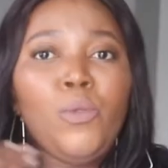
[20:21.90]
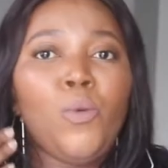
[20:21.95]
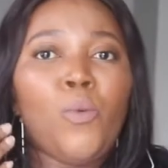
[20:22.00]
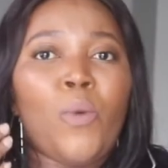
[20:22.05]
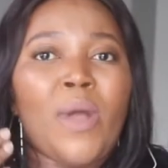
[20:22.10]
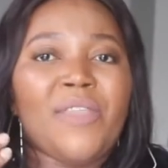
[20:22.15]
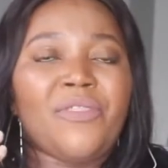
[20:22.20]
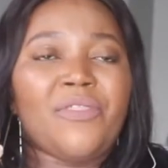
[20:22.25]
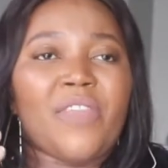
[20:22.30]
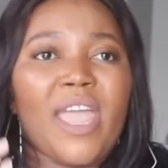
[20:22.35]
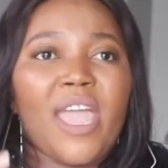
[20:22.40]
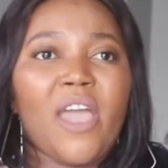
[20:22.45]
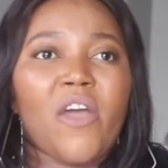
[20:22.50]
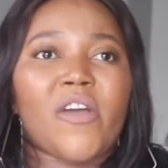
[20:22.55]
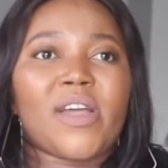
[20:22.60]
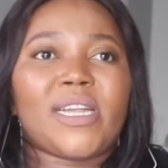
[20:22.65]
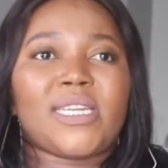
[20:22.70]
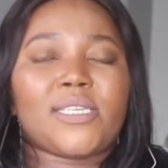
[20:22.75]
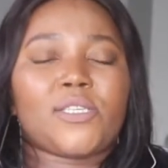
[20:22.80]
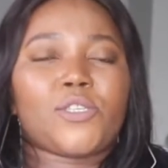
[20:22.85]
when they are
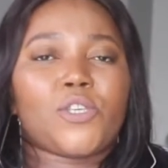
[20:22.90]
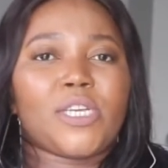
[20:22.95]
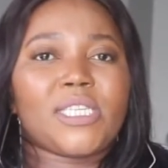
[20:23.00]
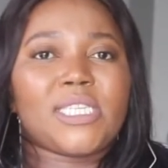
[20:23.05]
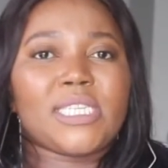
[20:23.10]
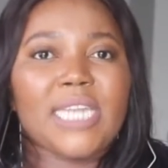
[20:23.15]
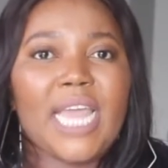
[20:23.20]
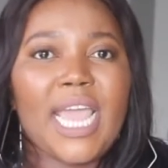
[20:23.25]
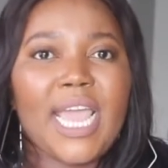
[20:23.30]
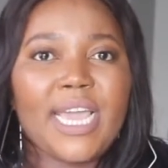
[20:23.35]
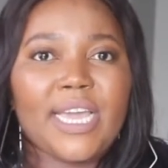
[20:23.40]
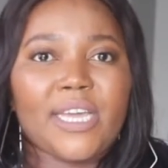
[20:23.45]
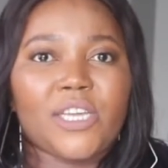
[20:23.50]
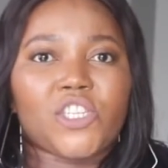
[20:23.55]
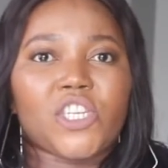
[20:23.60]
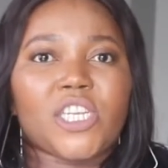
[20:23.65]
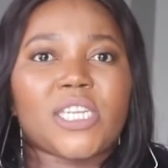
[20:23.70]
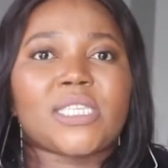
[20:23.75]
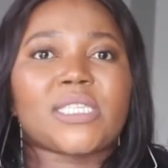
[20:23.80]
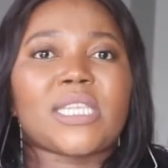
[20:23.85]
at a certain
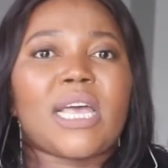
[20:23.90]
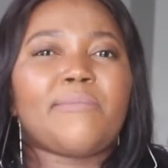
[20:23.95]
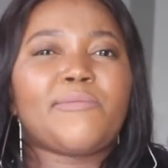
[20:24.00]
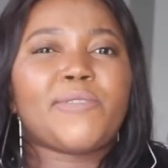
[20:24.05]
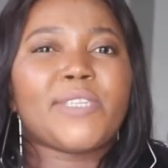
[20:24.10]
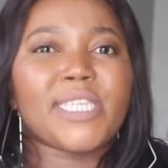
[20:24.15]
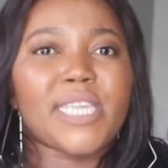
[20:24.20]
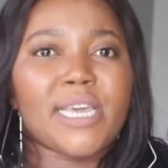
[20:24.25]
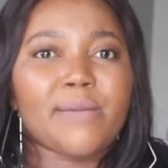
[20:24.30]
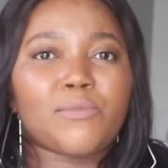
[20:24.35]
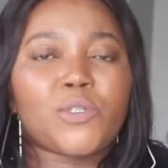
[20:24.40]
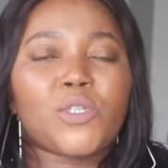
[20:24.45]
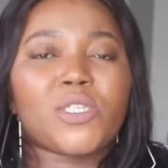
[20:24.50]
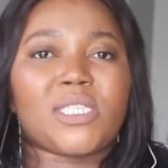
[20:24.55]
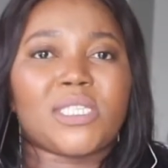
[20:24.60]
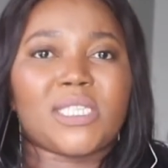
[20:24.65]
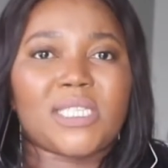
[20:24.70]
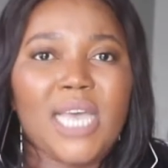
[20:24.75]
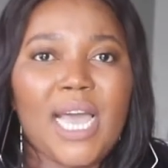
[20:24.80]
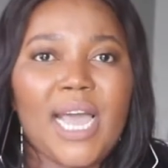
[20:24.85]
age, it is up to them to
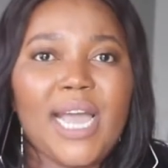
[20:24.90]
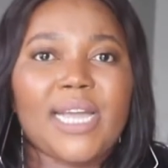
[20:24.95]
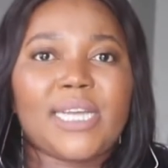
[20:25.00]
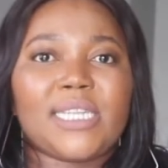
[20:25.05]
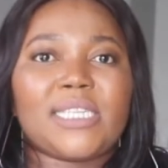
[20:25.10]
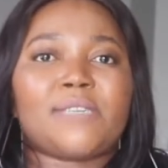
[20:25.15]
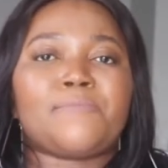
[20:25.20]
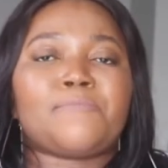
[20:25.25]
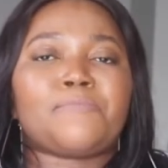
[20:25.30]
decide